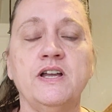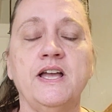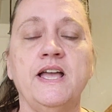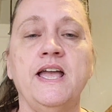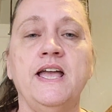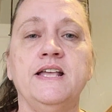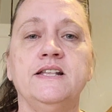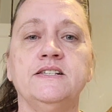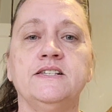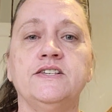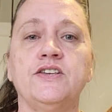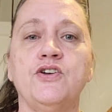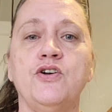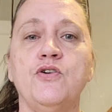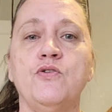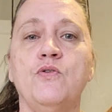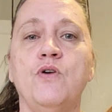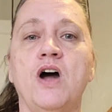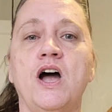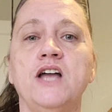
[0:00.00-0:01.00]
And
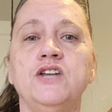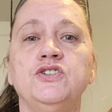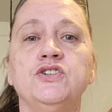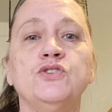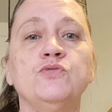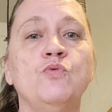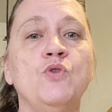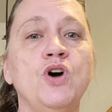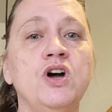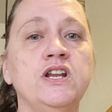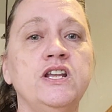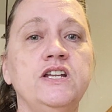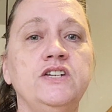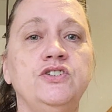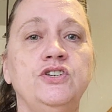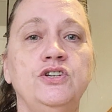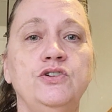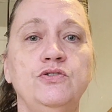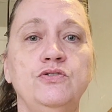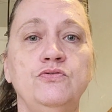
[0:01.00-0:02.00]
so I just wanted
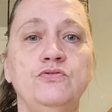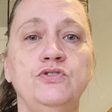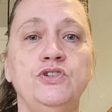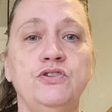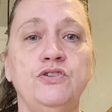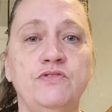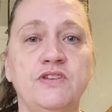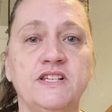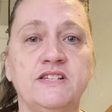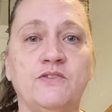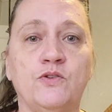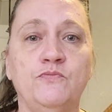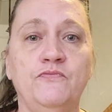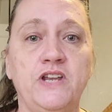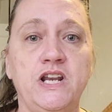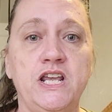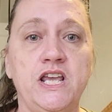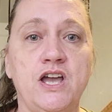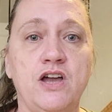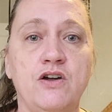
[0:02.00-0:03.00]
to do this
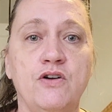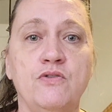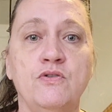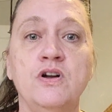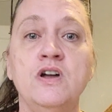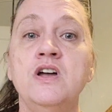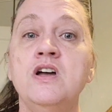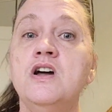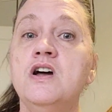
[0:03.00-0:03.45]
video